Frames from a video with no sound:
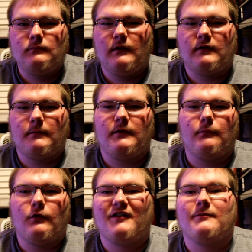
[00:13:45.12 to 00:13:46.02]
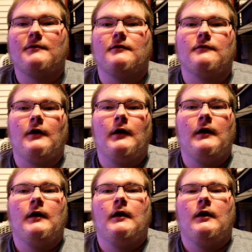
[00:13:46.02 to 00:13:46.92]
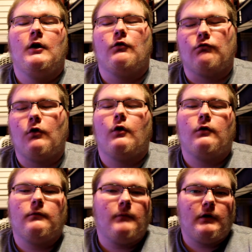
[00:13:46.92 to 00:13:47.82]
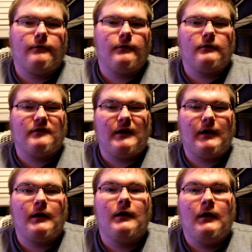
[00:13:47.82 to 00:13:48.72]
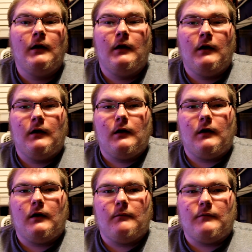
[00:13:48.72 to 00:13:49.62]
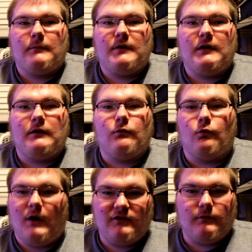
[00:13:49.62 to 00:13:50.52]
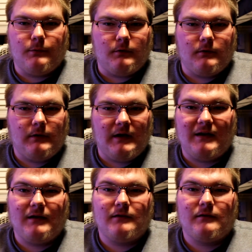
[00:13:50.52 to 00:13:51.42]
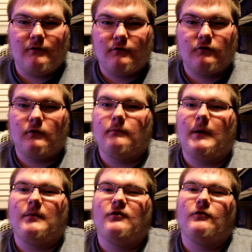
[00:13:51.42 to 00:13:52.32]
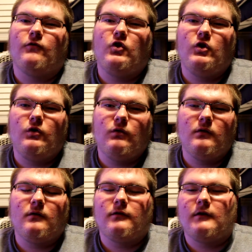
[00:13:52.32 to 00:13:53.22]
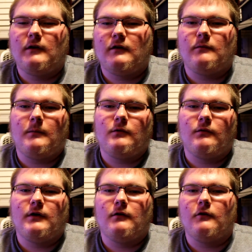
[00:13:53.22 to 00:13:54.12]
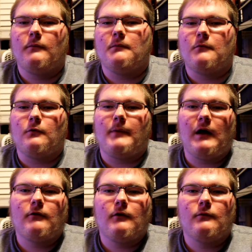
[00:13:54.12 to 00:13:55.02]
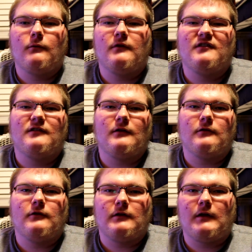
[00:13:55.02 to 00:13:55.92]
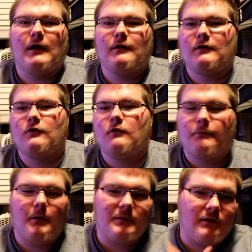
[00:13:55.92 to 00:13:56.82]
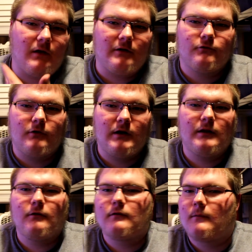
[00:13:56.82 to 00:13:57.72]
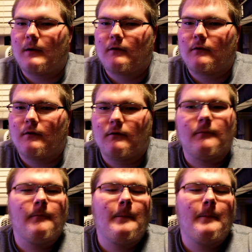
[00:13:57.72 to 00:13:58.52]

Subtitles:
some of the more expensive Rode microphones in that, and be way cheaper and sound just good. Maybe just a few little things. Maybe you'll hear a little bit more background noise and such like that. Like you could probably hear that train that was in the background.